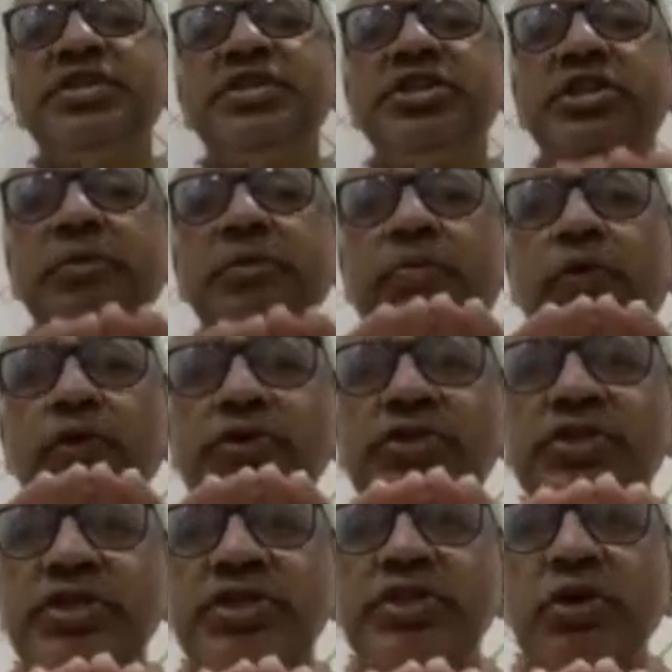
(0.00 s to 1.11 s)
is the
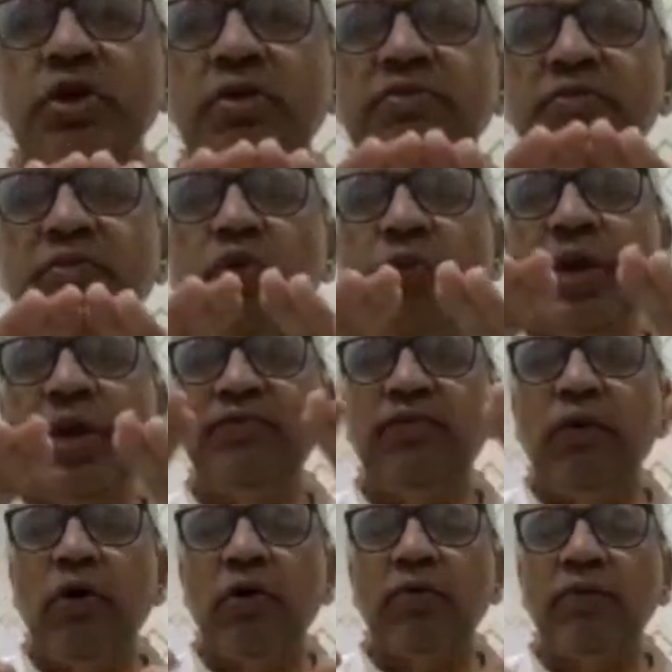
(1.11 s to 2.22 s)
process of moving
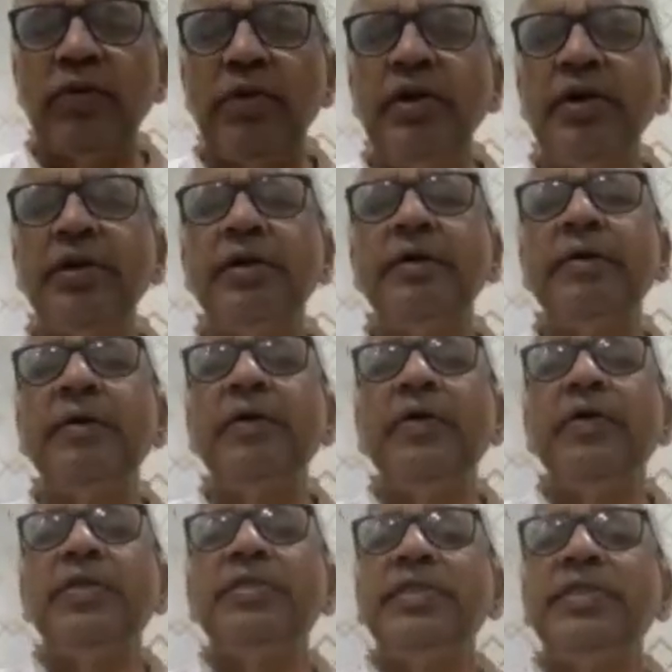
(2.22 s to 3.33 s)
forward,
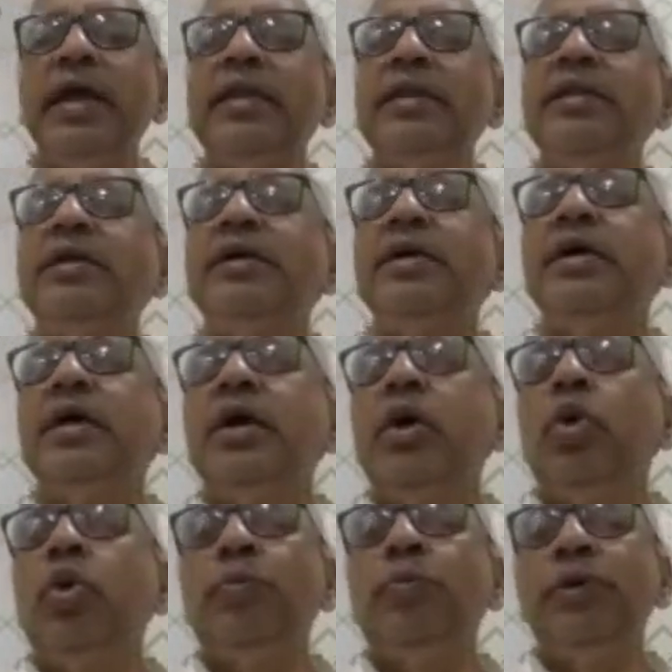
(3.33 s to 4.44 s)
then
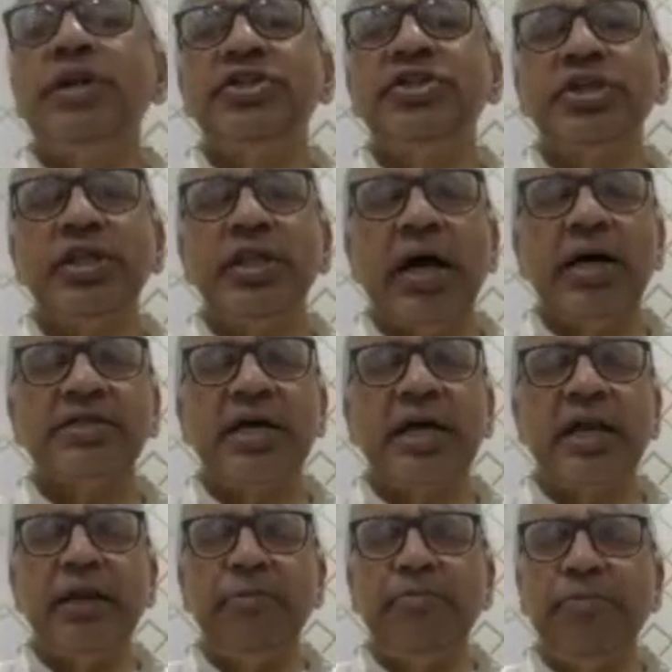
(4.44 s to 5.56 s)
Upanishads are
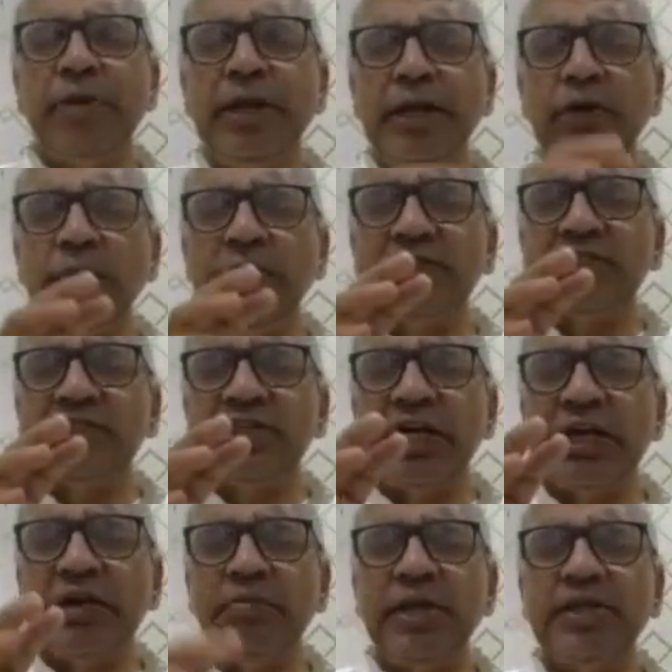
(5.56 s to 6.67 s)
replete with
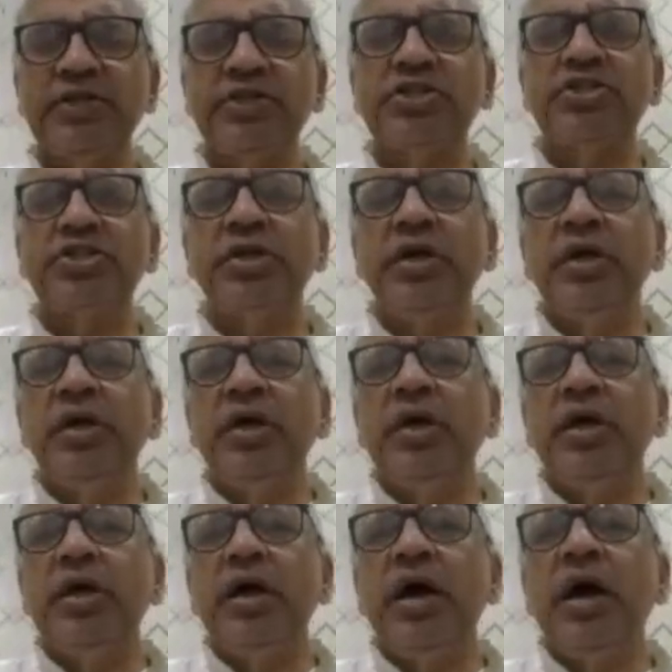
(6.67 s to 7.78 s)
statements
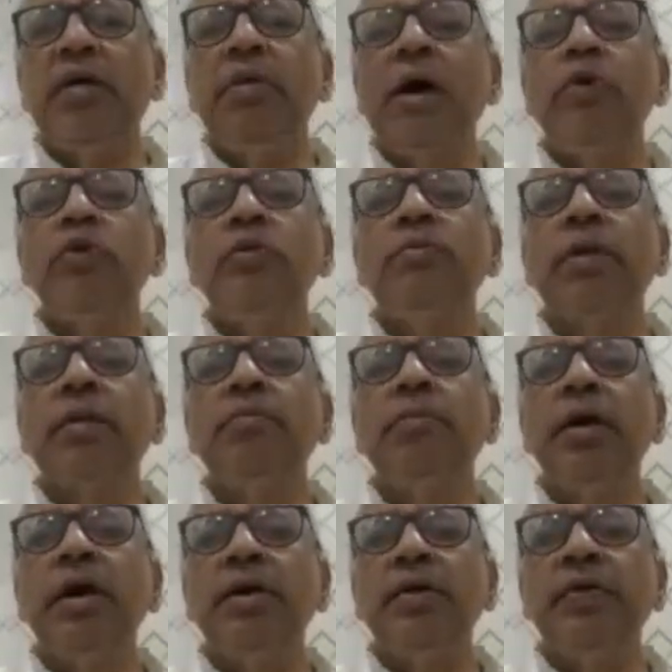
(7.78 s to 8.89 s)
about Brahma.